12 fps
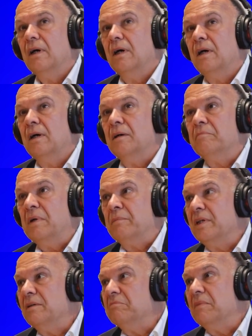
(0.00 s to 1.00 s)

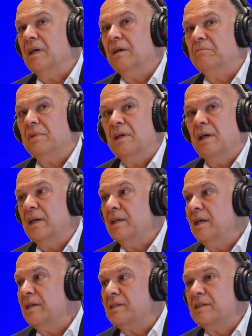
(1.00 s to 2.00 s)

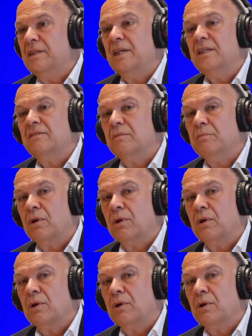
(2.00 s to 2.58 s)
As a dean of a